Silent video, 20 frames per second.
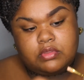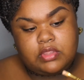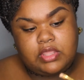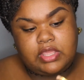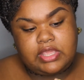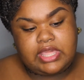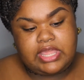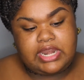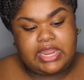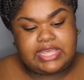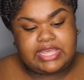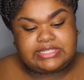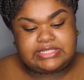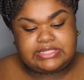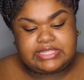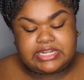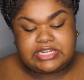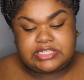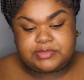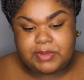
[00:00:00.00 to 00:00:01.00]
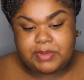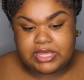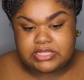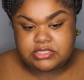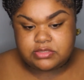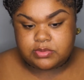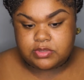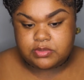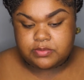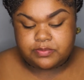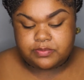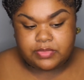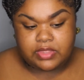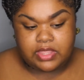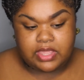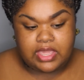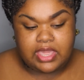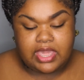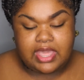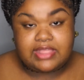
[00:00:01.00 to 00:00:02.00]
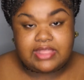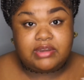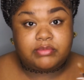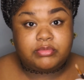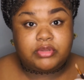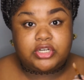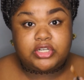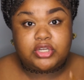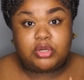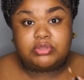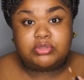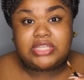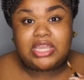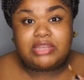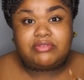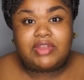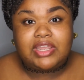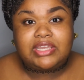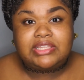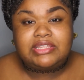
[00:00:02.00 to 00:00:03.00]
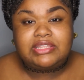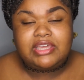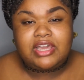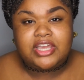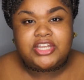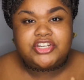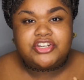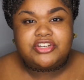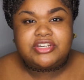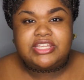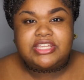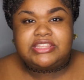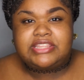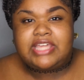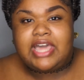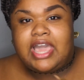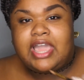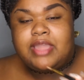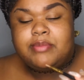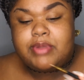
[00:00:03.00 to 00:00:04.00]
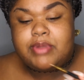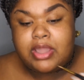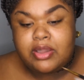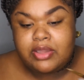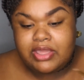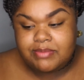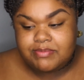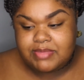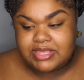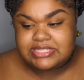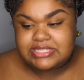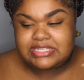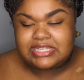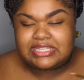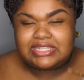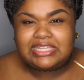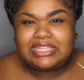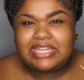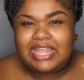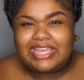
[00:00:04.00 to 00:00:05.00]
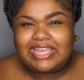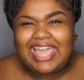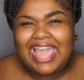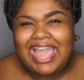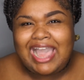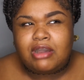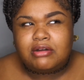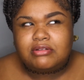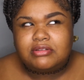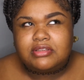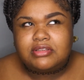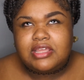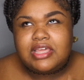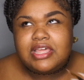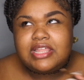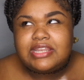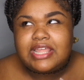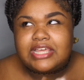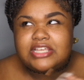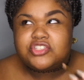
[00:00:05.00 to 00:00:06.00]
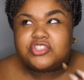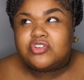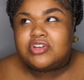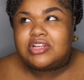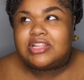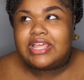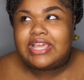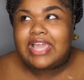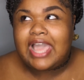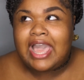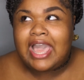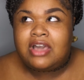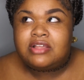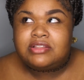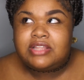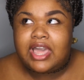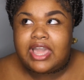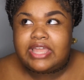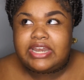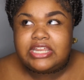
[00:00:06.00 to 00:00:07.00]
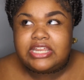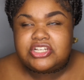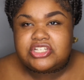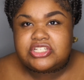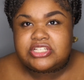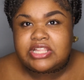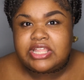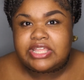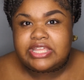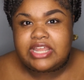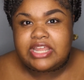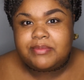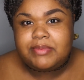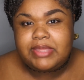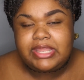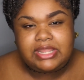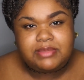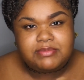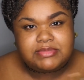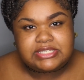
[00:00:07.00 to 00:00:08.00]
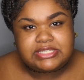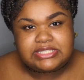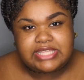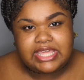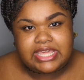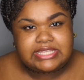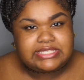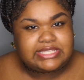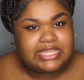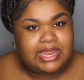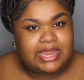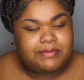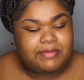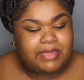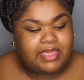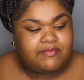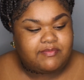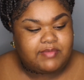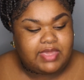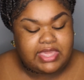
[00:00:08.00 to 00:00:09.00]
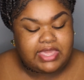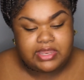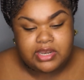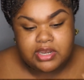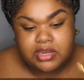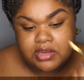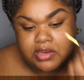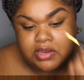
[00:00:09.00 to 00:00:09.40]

and get it as thin as possible. And I'm going to go directly underneath the eyebrow and basically like sort of like outline and just clean up any mistakes that I may have made.